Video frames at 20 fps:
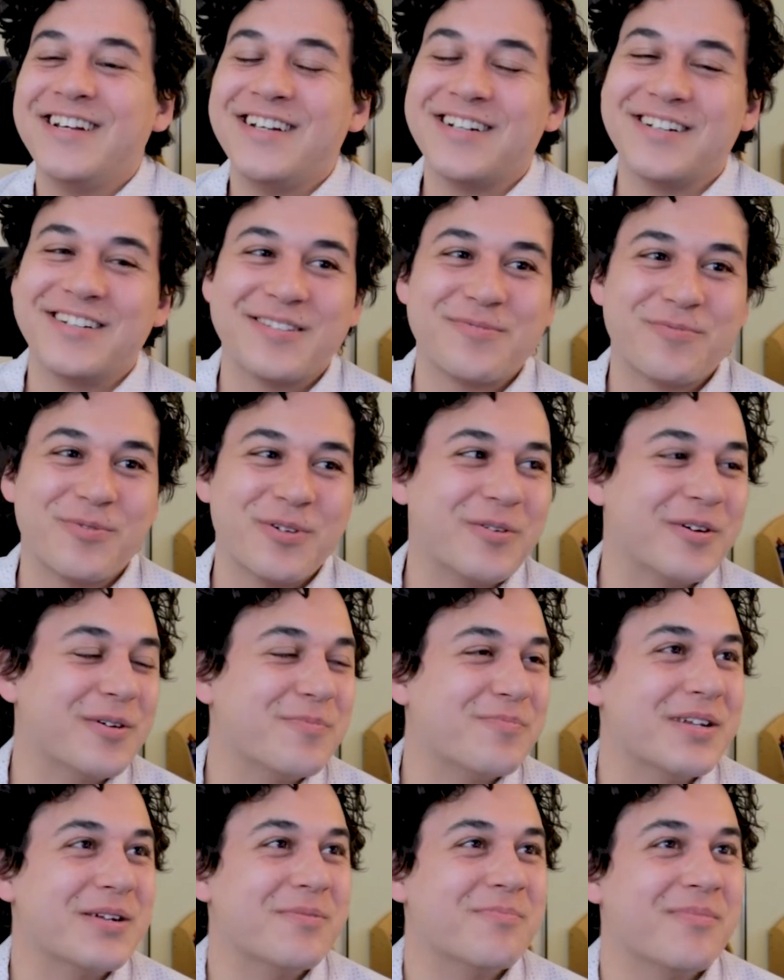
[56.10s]
Oh, it's
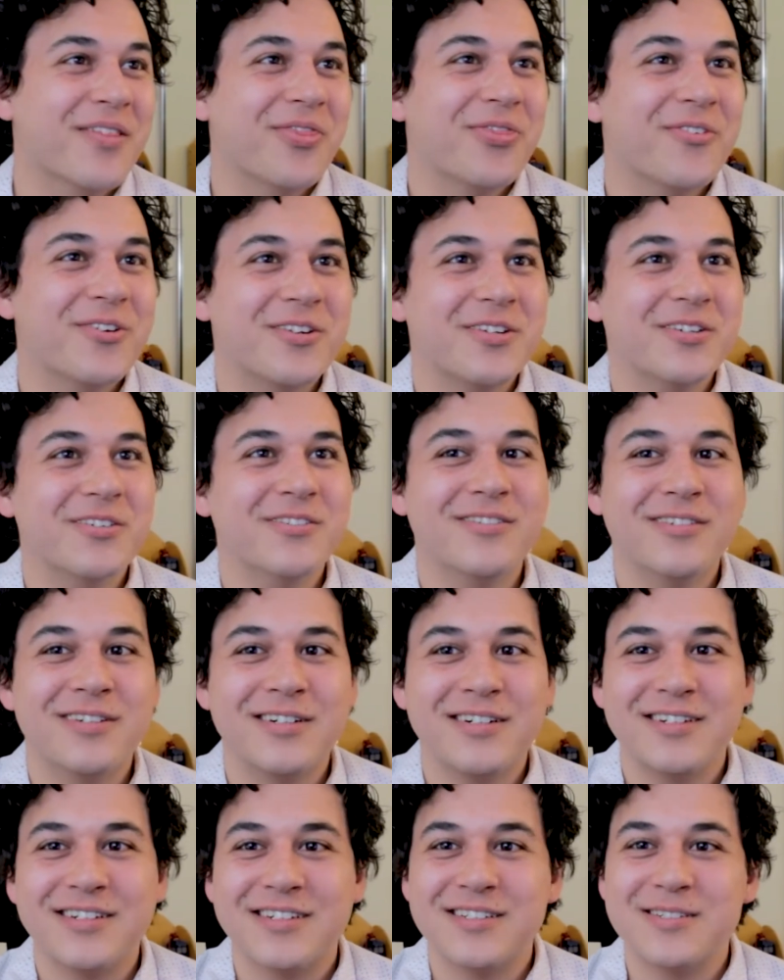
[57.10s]
been a month or two?
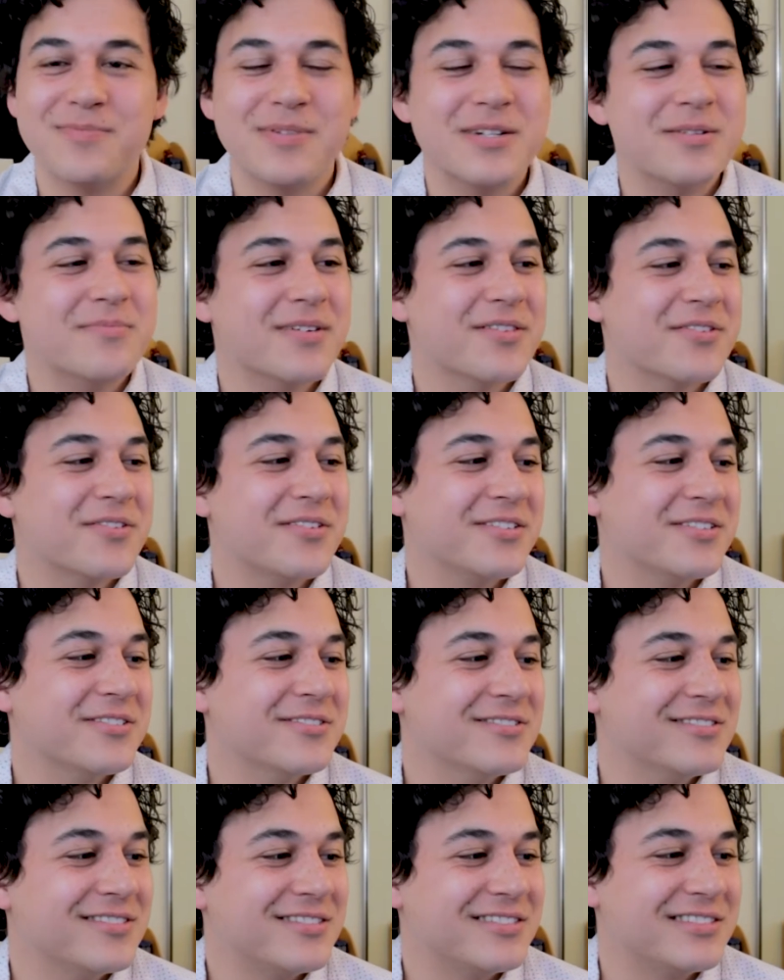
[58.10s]
Has it been a month or
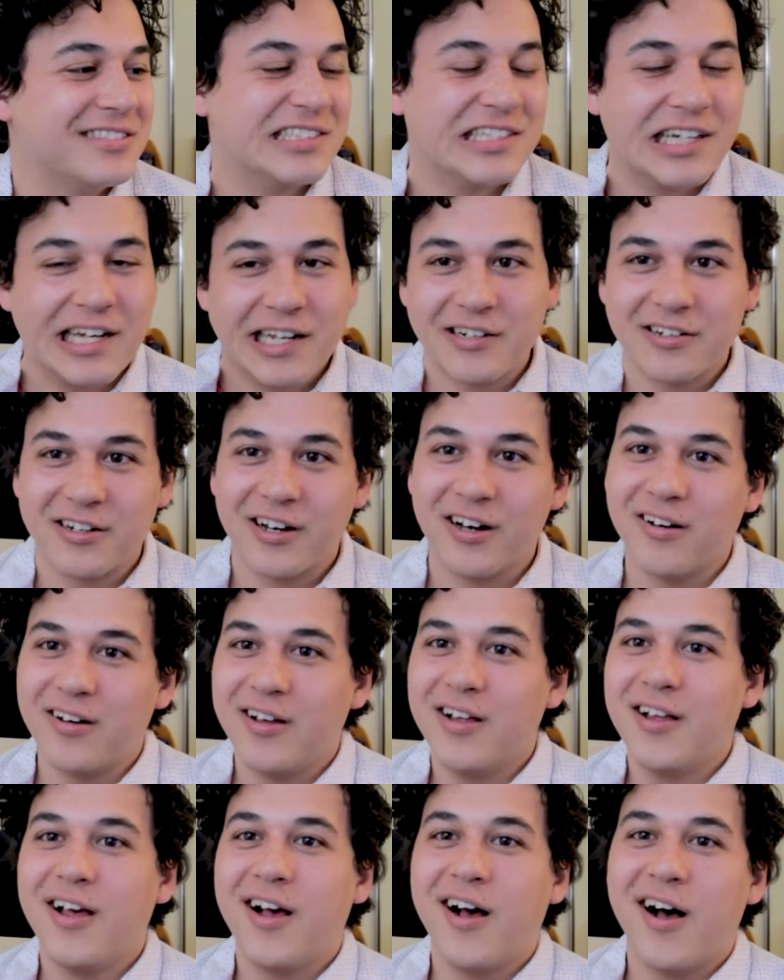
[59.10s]
two? Well, I don't know.
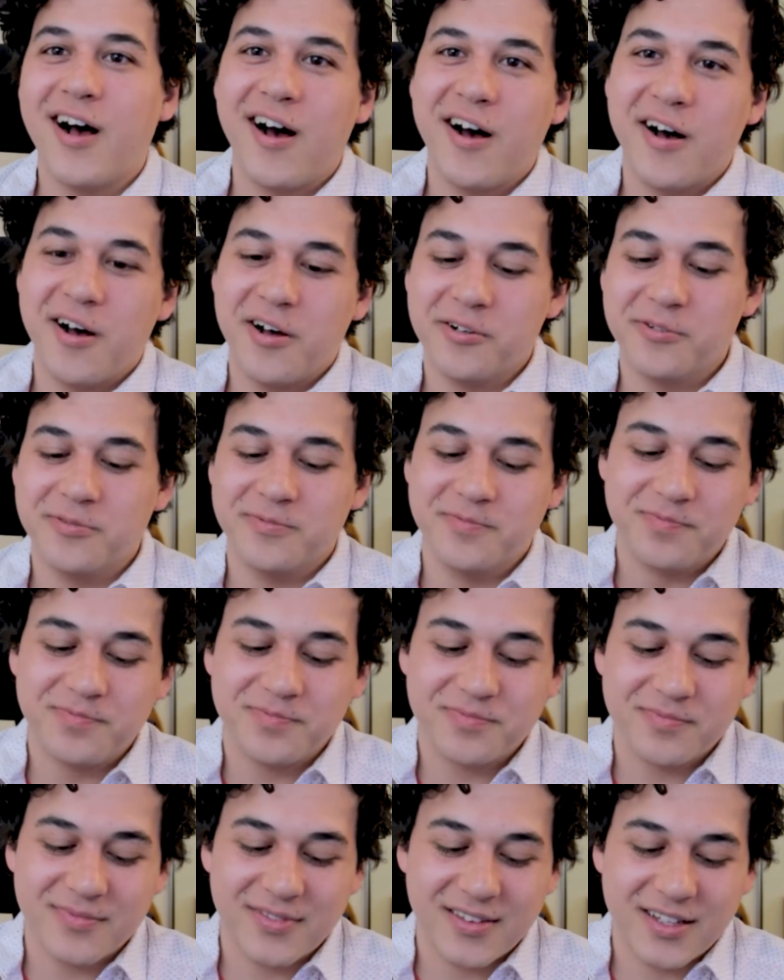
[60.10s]
I
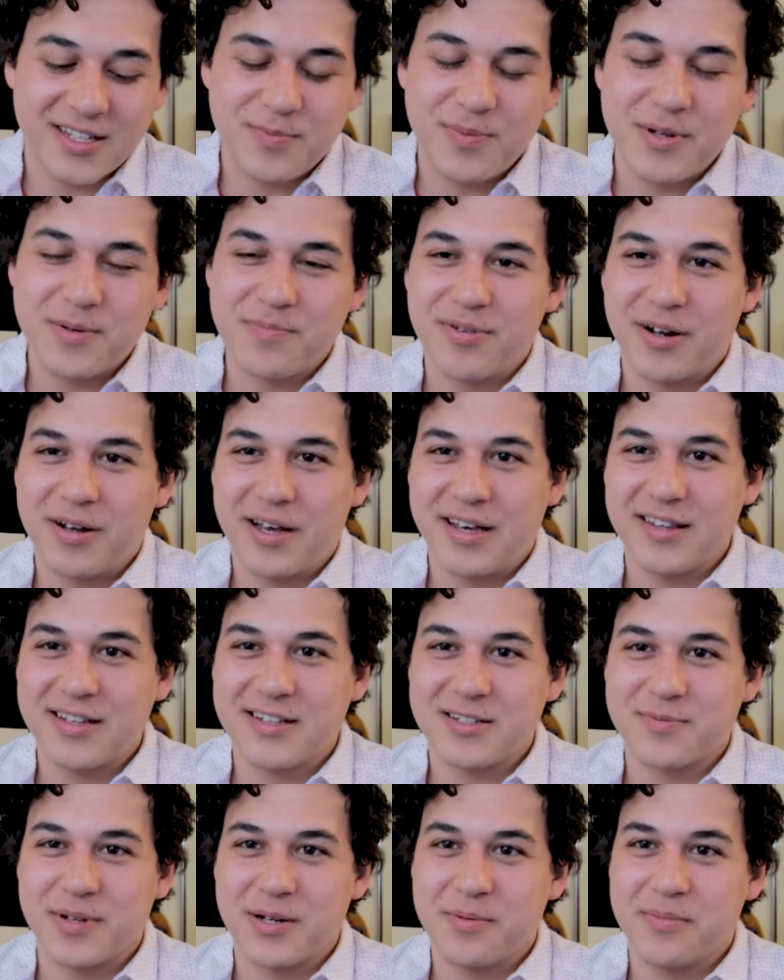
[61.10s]

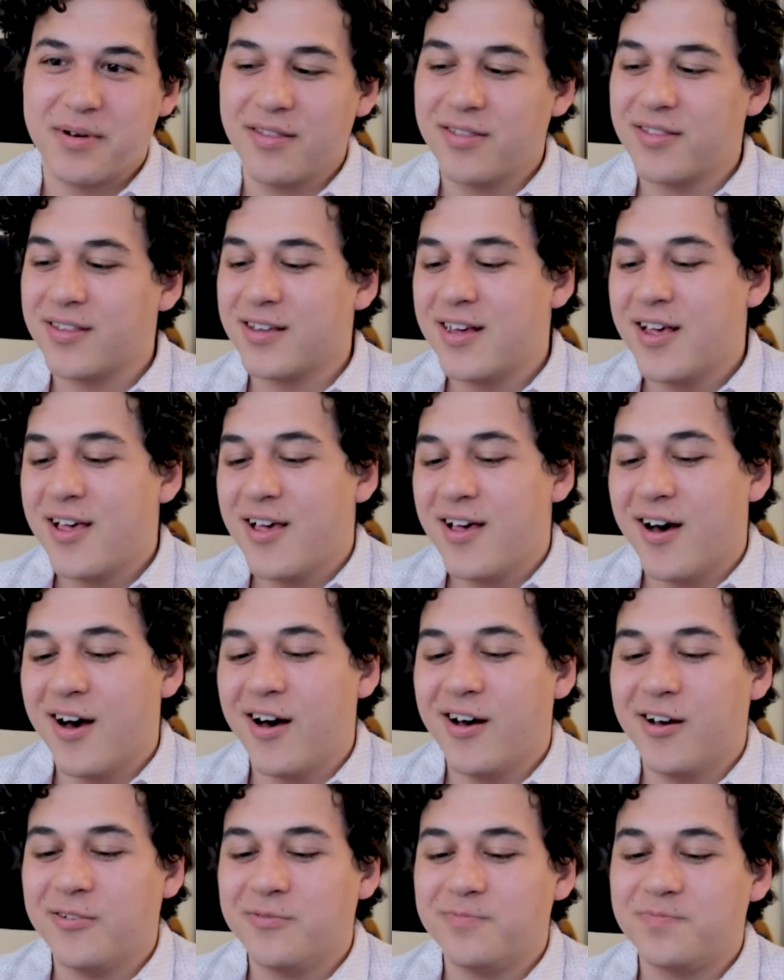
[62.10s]
think it's been a month.
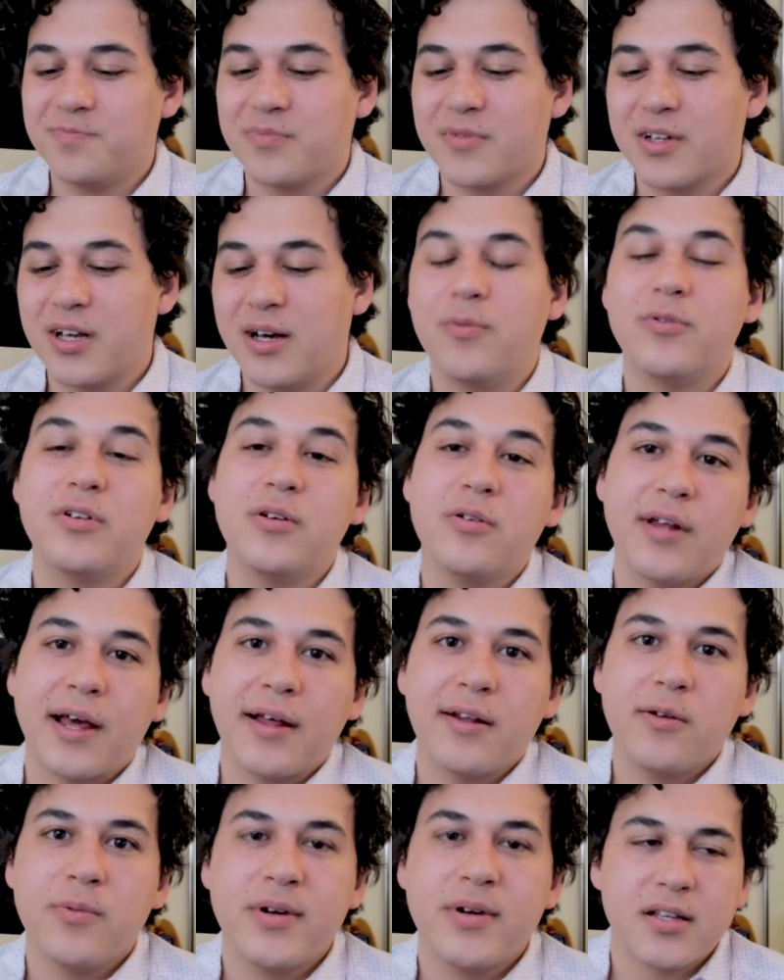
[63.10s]
I
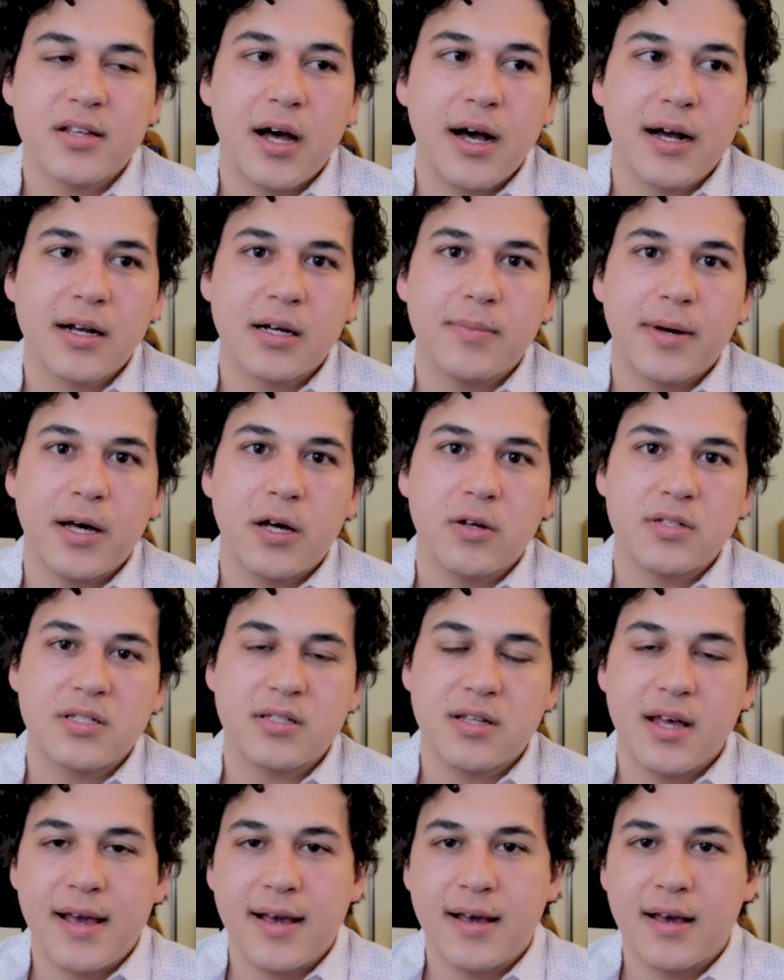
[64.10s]
did to talk about
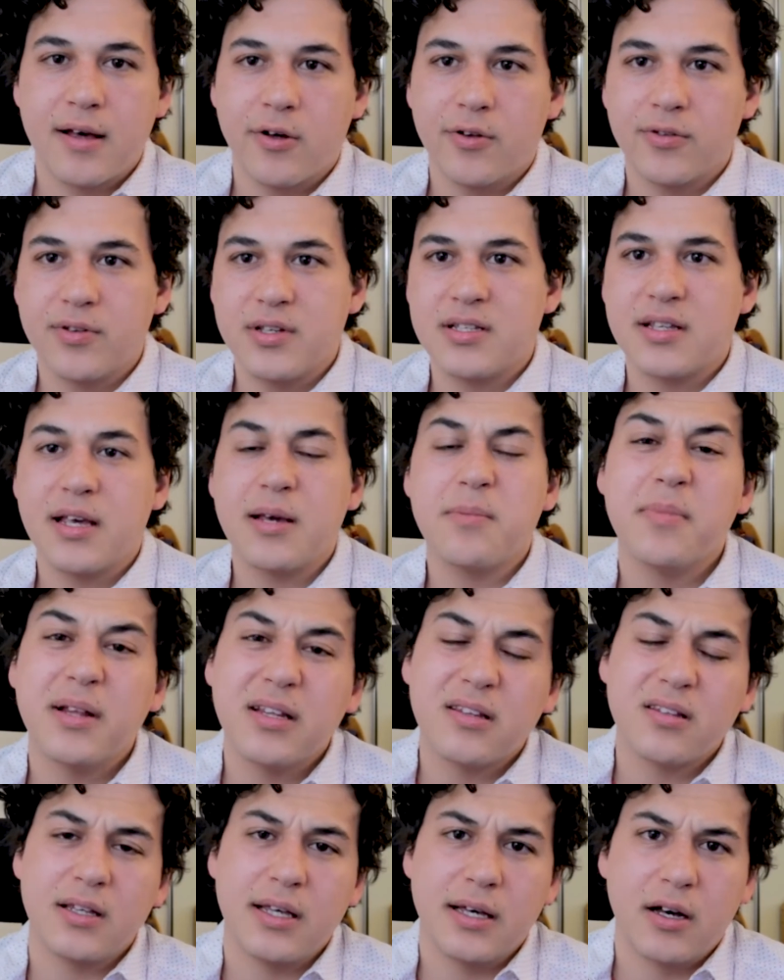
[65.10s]
staying healthy, staying
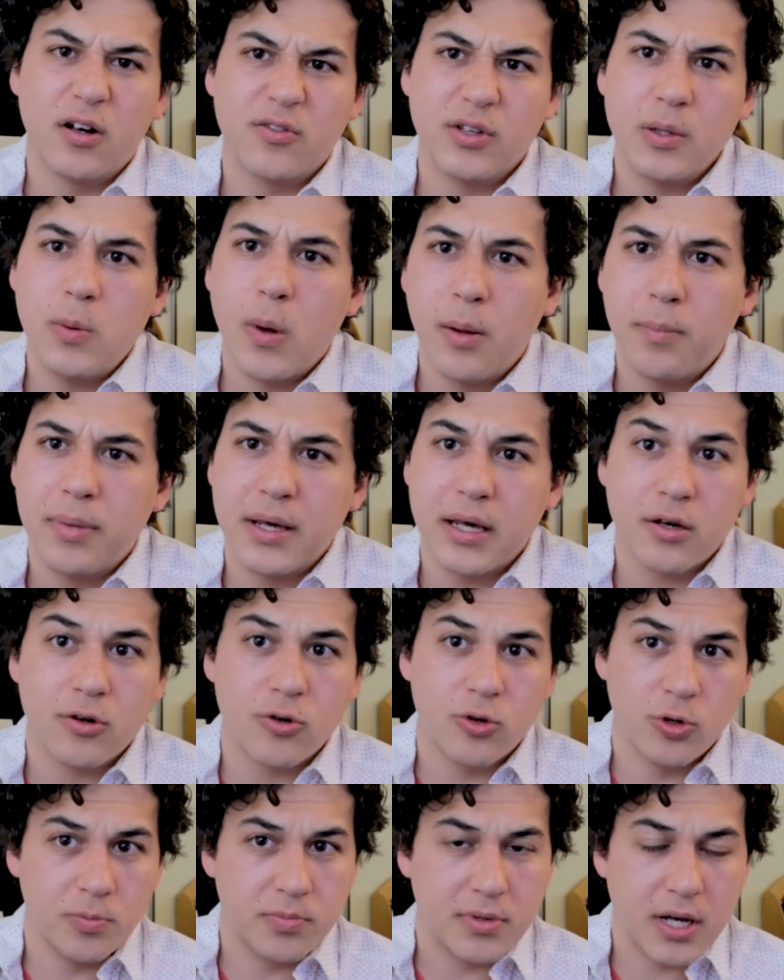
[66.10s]
mentally healthy while being
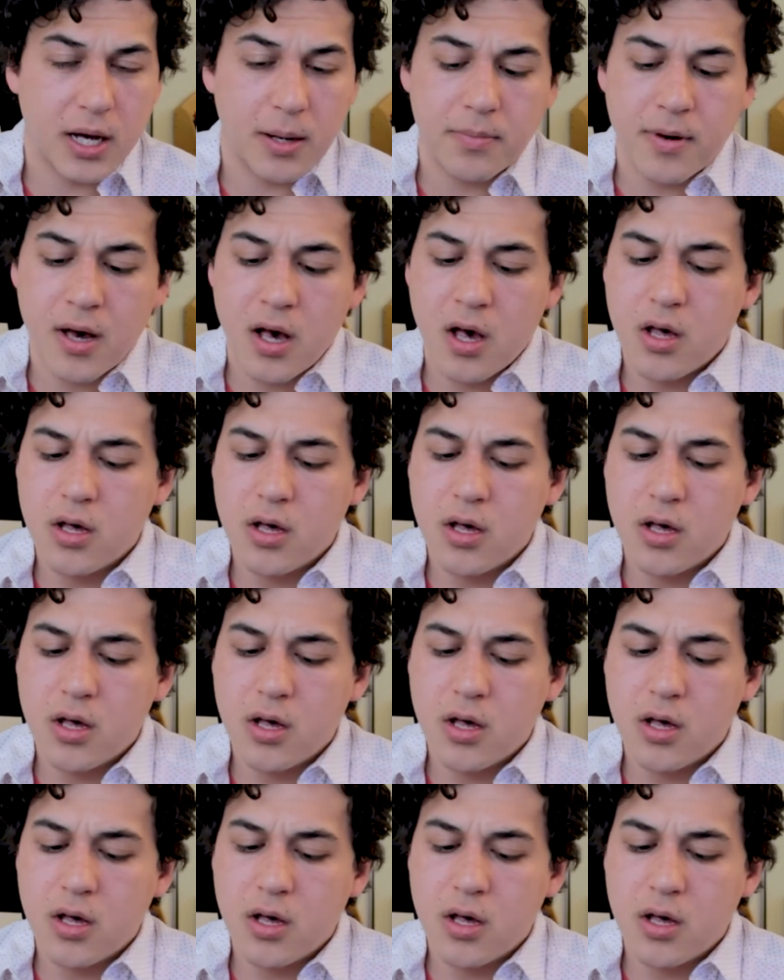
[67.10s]
cooped up.